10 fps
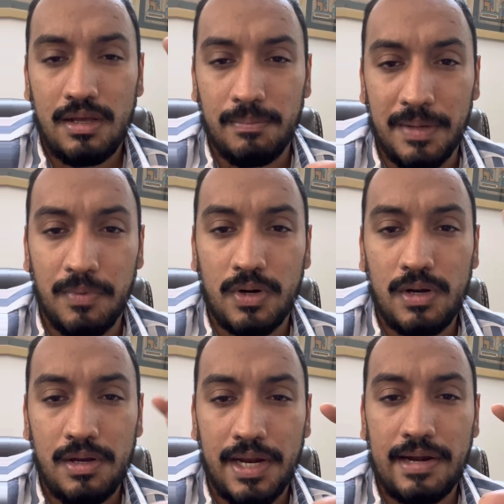big bottle,
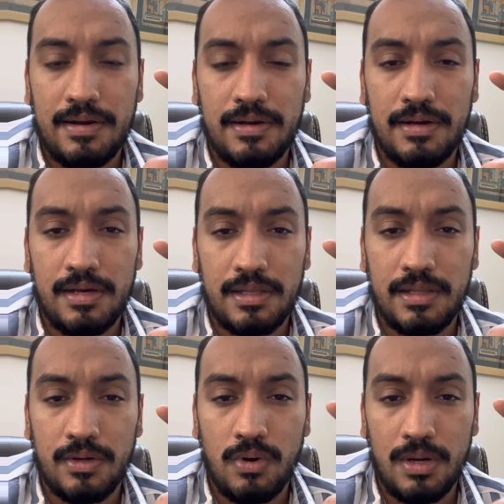and in the
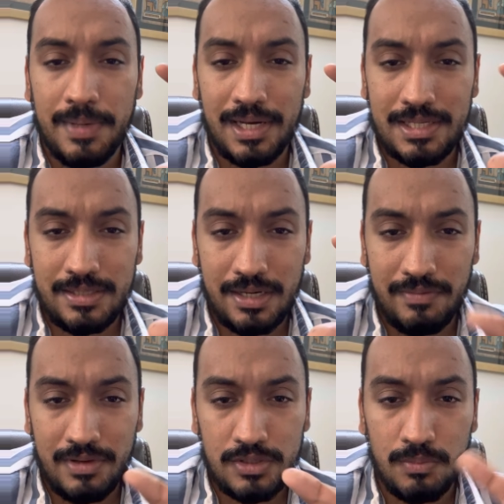economy class, they are
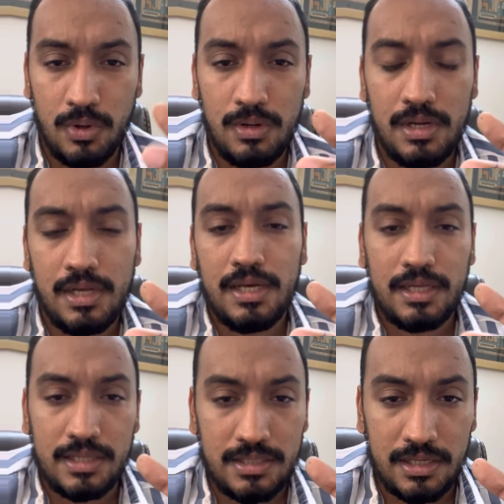giving small
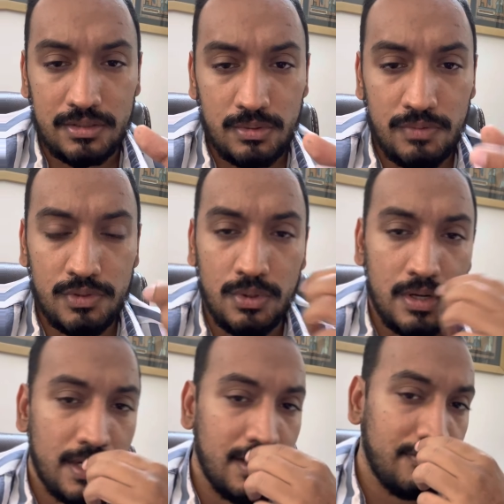this thing. So it was
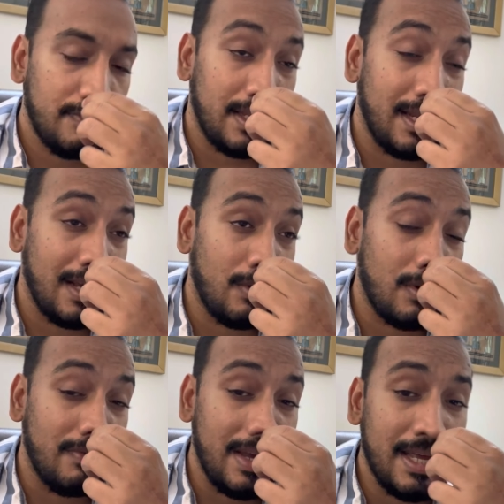not enough. And then I got
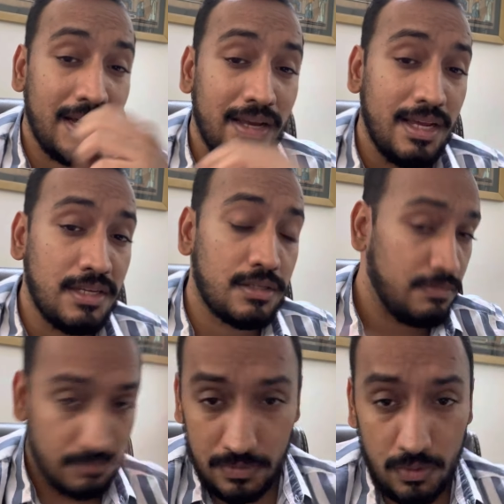very angry. I just
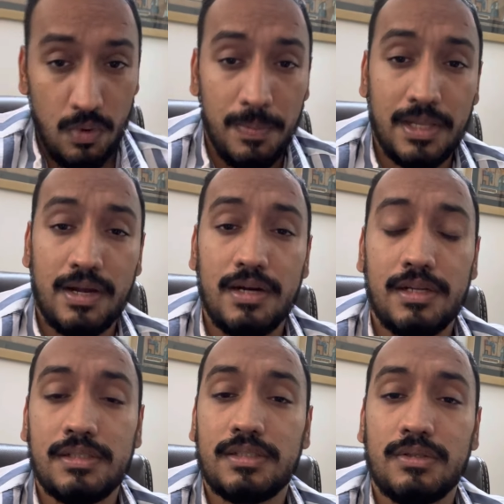opened the
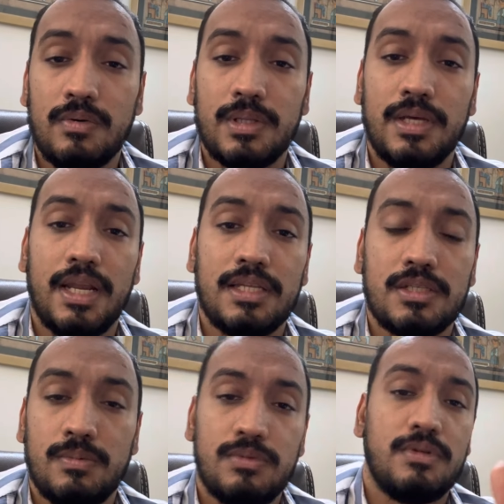curtains over there and
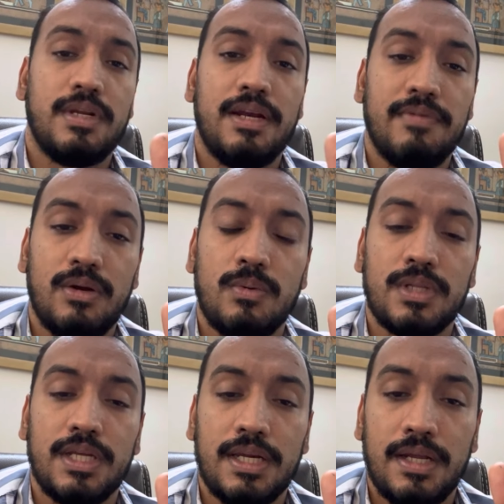just straight went over
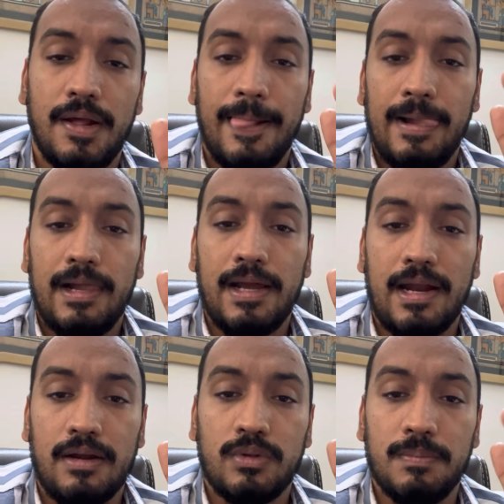there
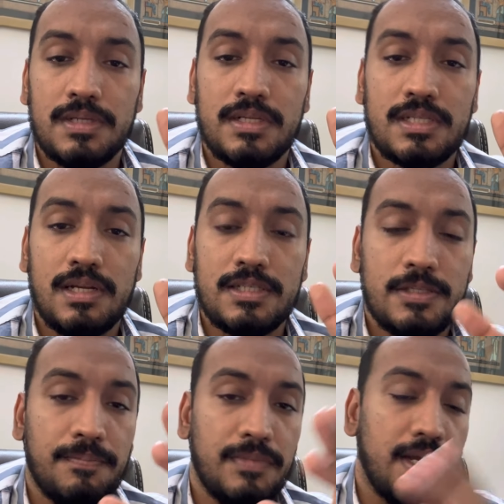and to the business class,
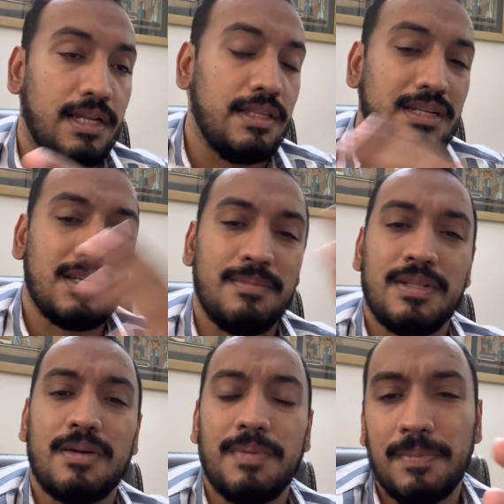and there some
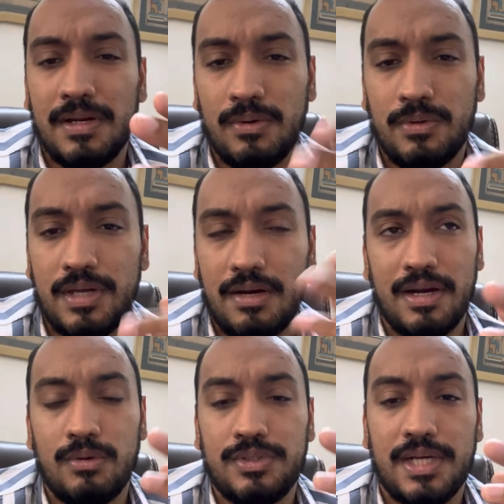other people, you know, they are
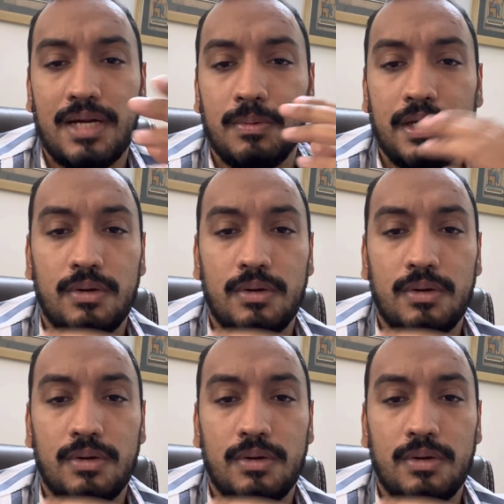trying to chat with the air